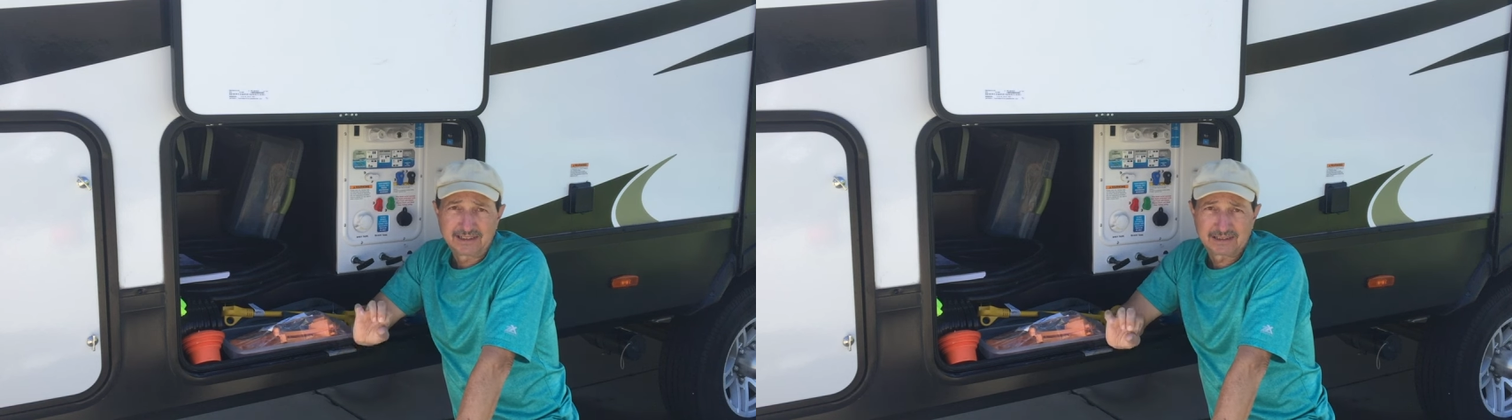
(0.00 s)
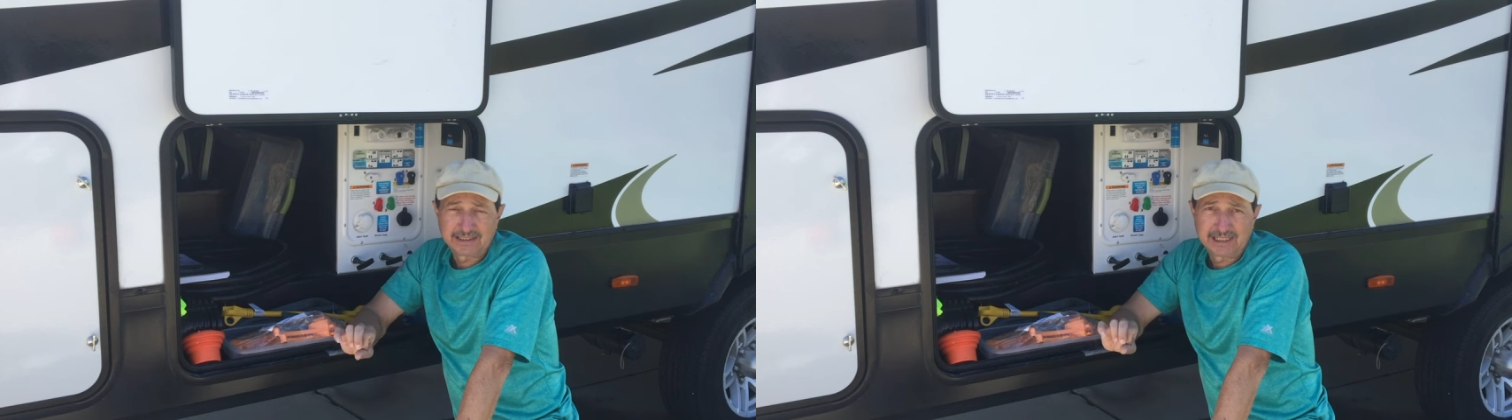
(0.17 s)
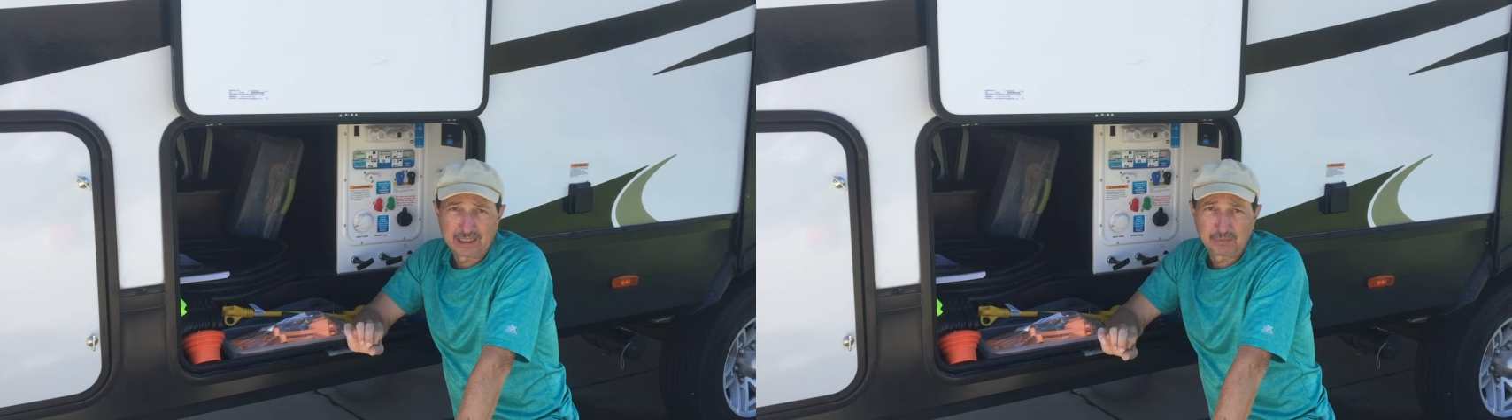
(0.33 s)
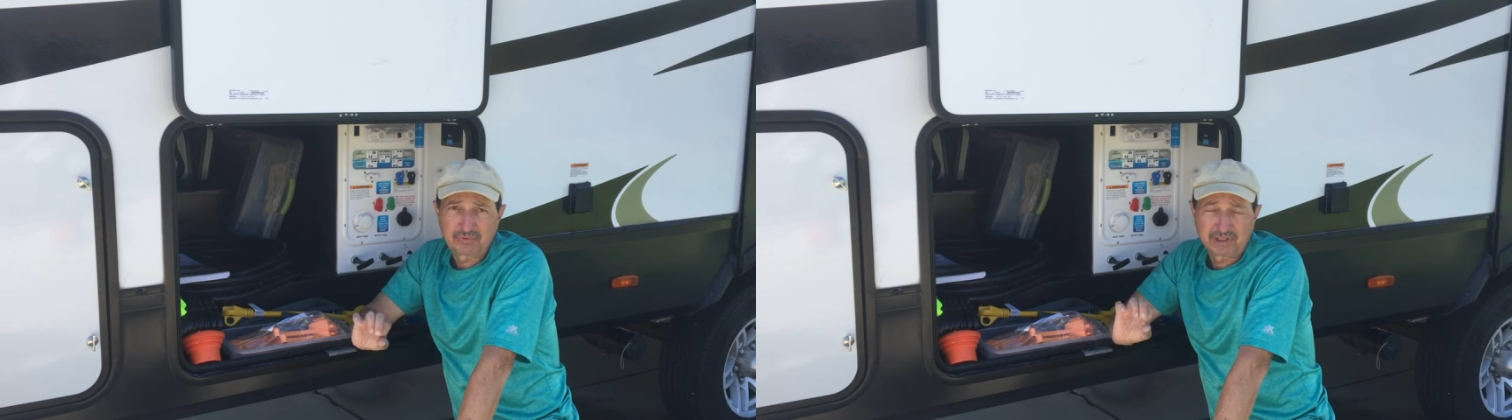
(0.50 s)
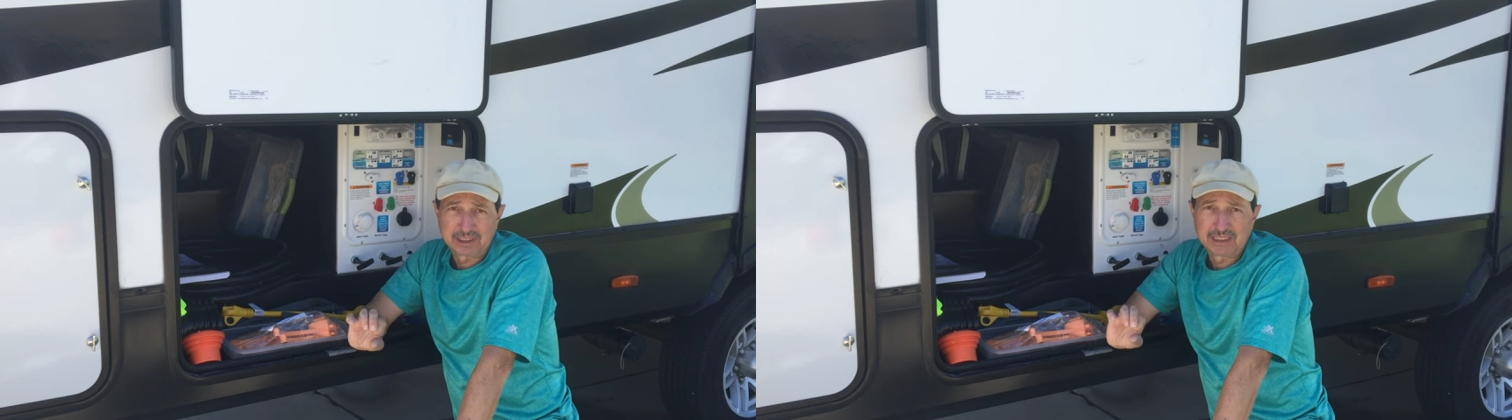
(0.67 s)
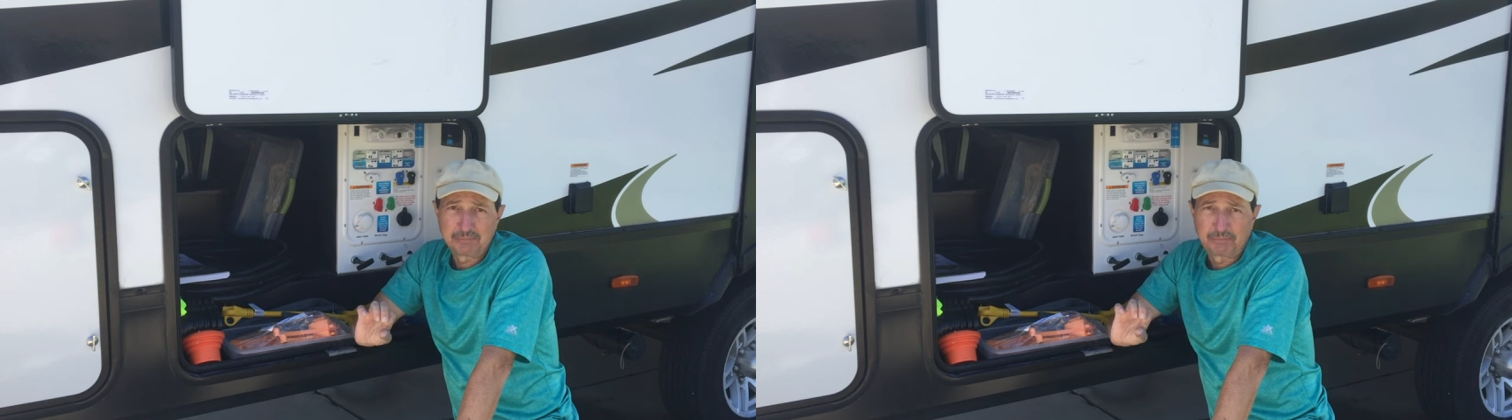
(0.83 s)
clamps
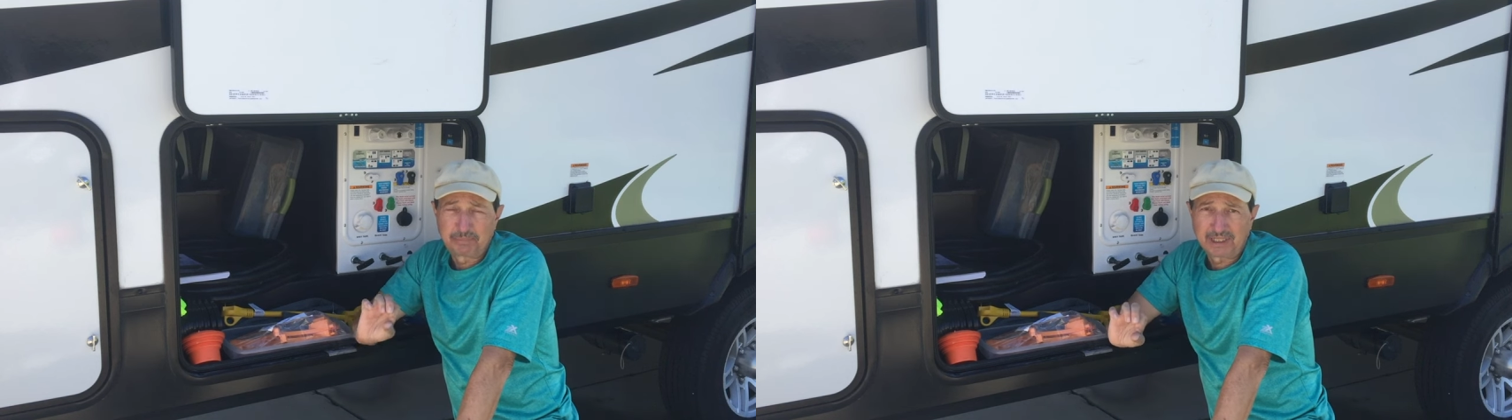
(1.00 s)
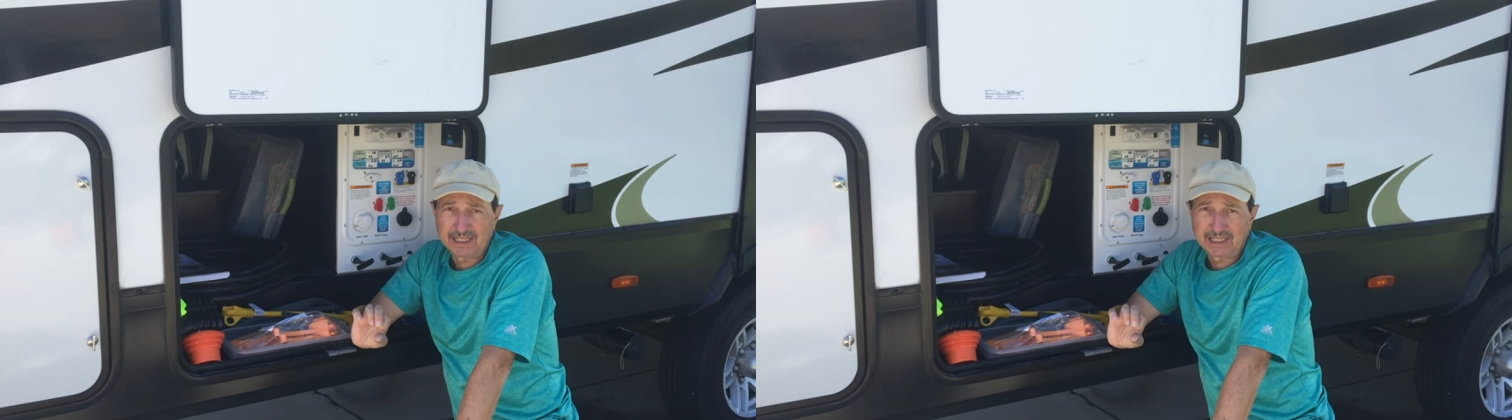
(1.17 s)
and